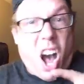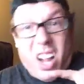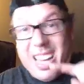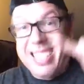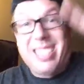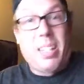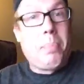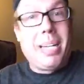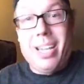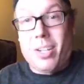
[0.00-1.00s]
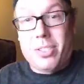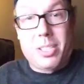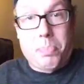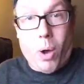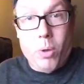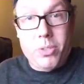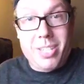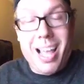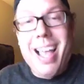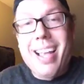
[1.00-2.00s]
on somebody else's
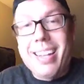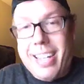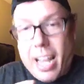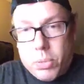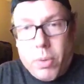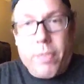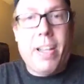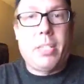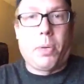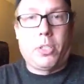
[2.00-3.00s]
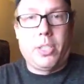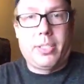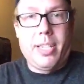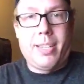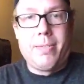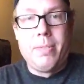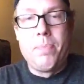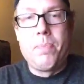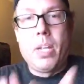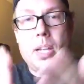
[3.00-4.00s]
post. Guess what Facebook just did?
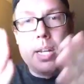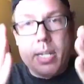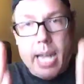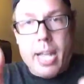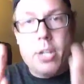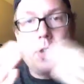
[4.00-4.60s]
Dan